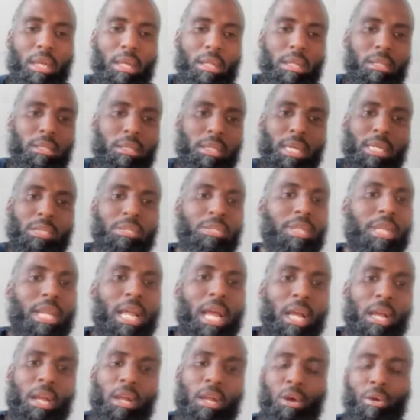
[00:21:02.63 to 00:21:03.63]
the tests that
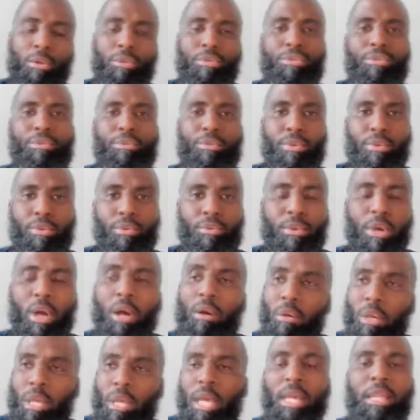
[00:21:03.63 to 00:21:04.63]
I go through,
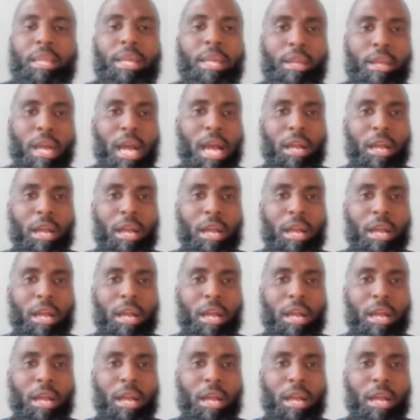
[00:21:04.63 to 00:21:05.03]
okay, I